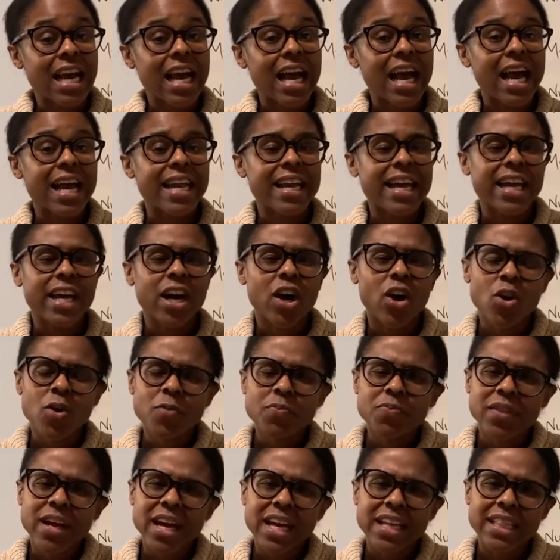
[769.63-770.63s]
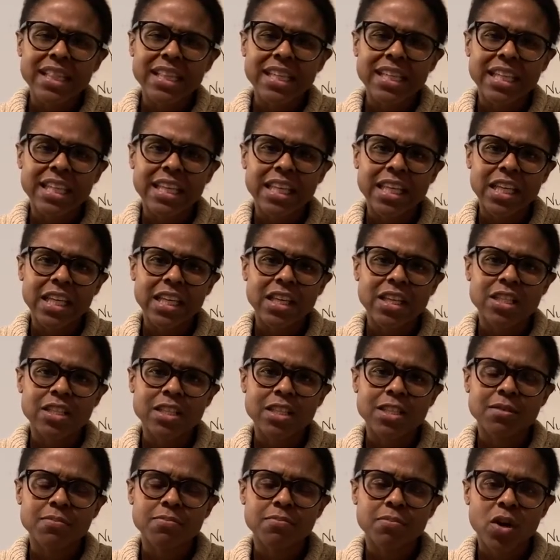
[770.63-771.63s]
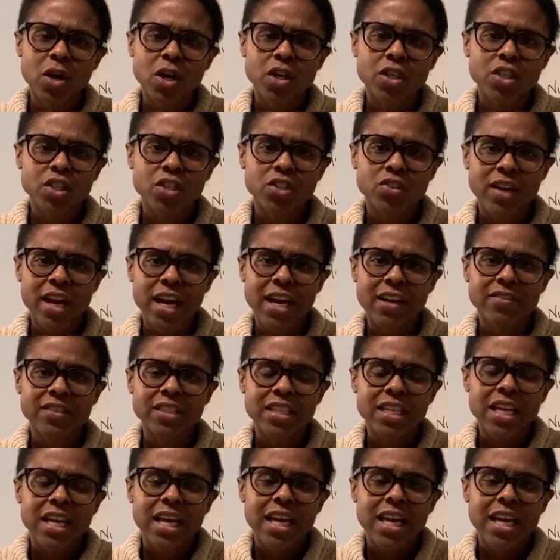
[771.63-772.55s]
And I hope that the smart craft